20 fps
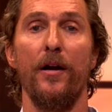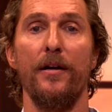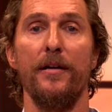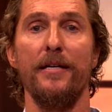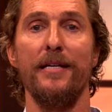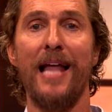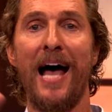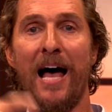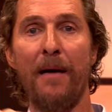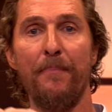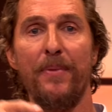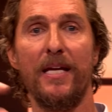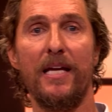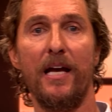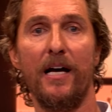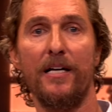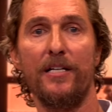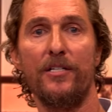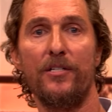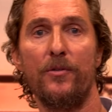not
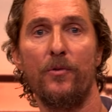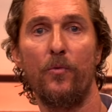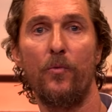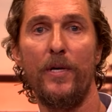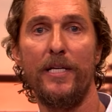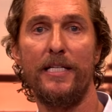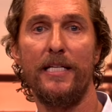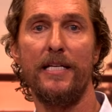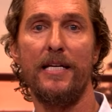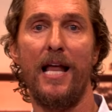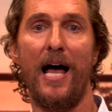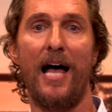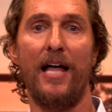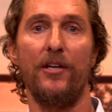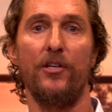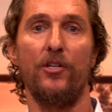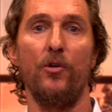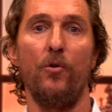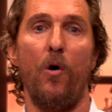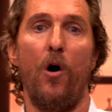because we did not
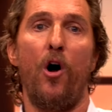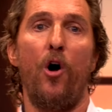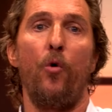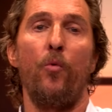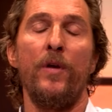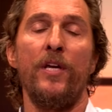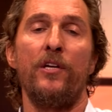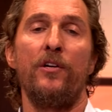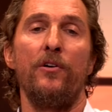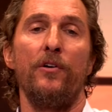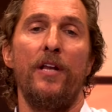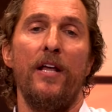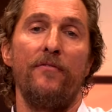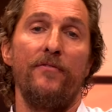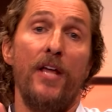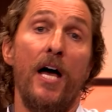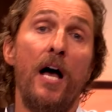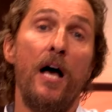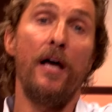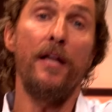do all we could have
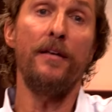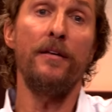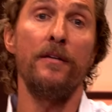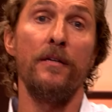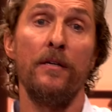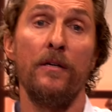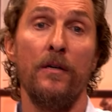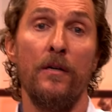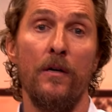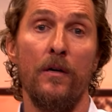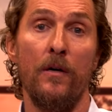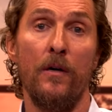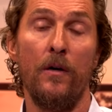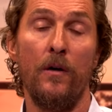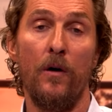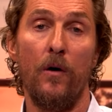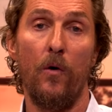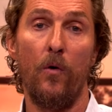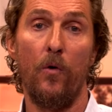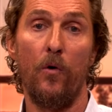done
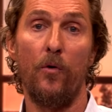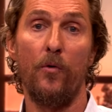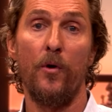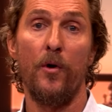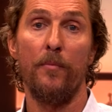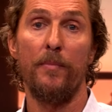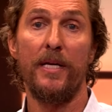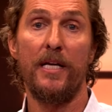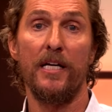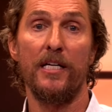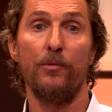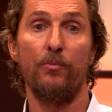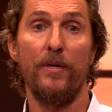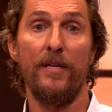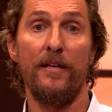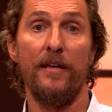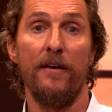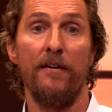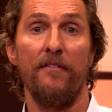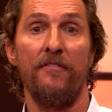or because
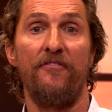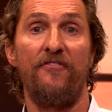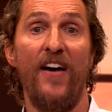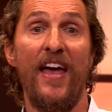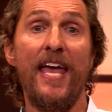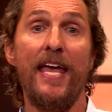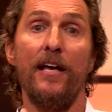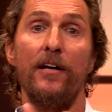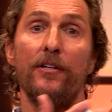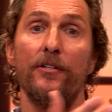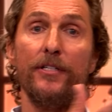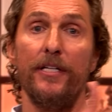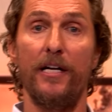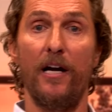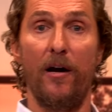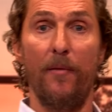we failed in our